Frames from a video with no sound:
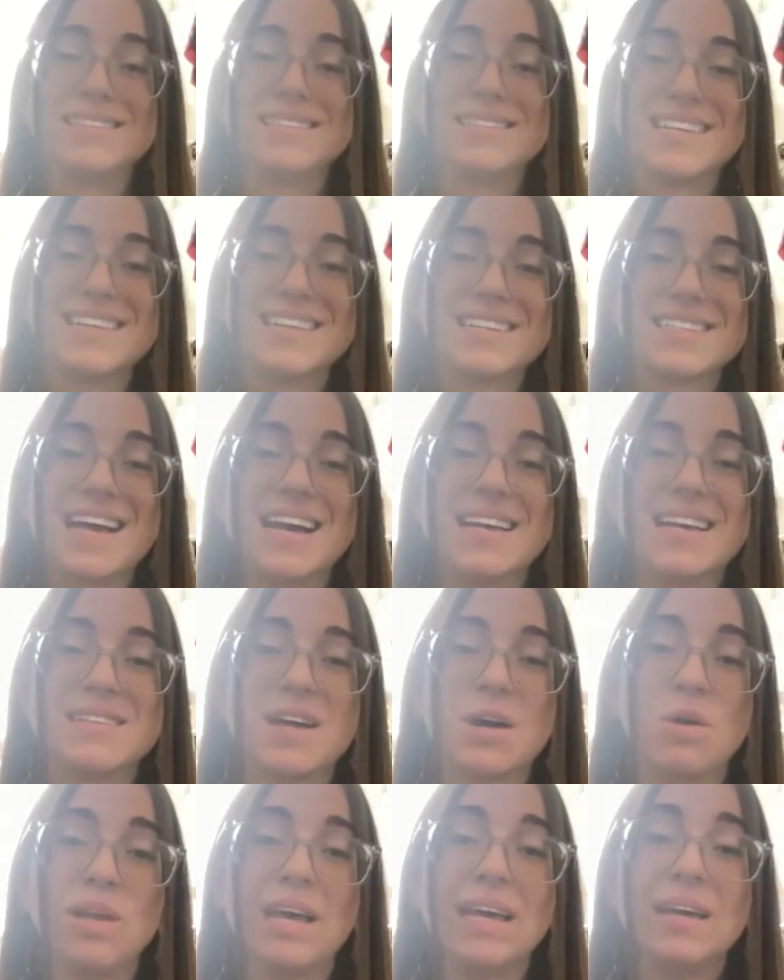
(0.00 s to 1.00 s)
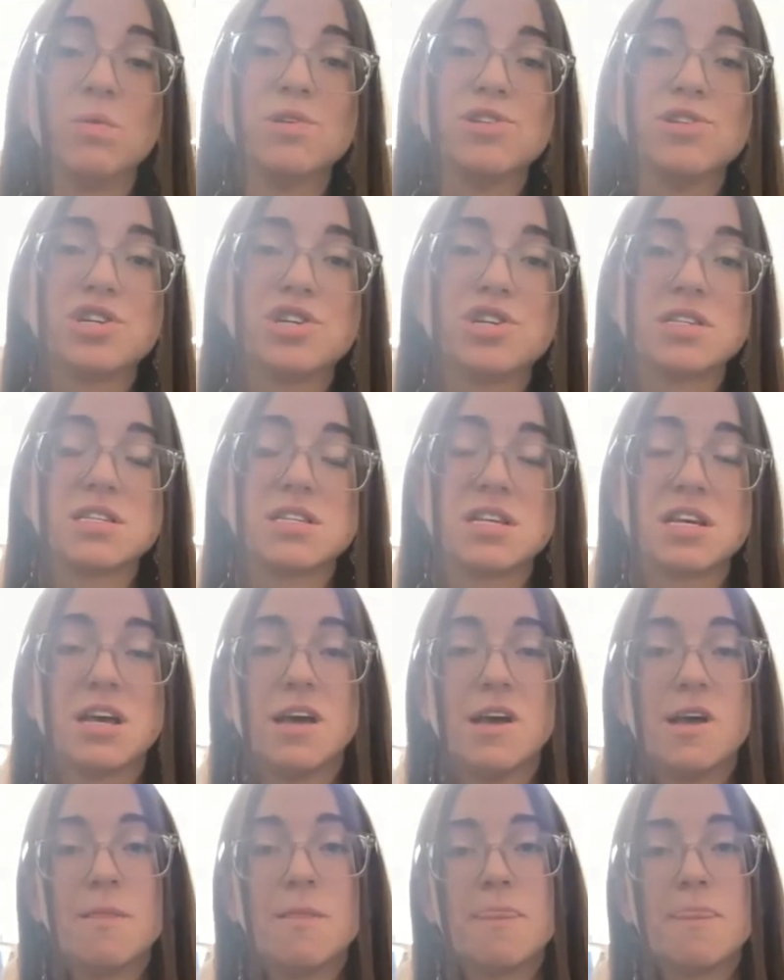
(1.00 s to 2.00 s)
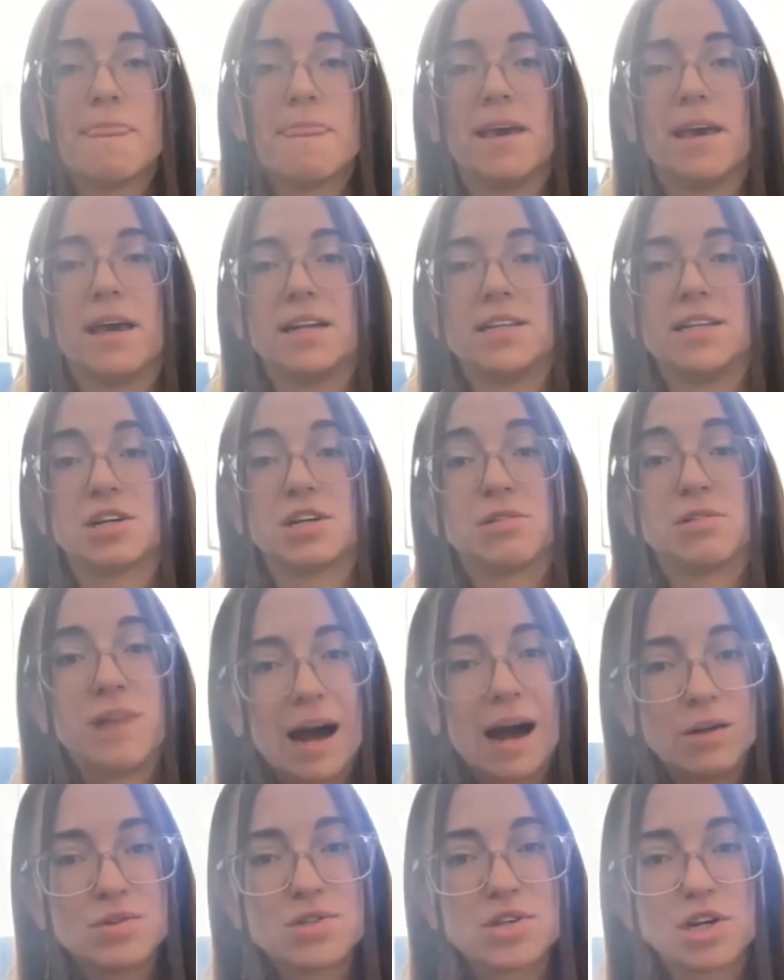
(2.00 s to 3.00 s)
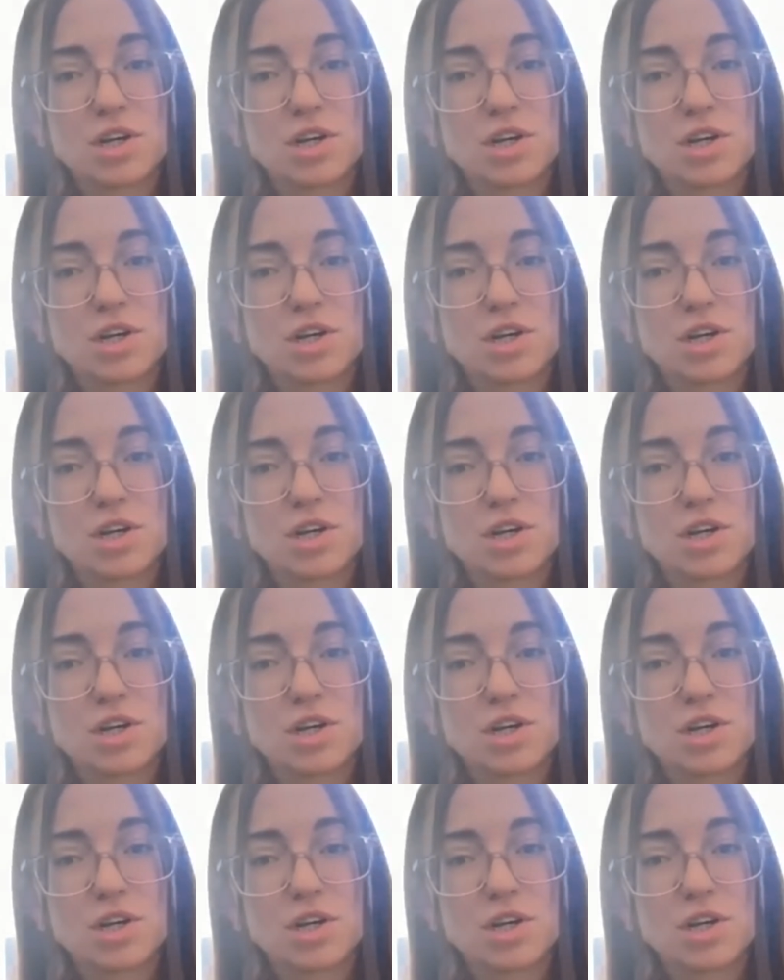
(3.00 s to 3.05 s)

synthesize our languages and ground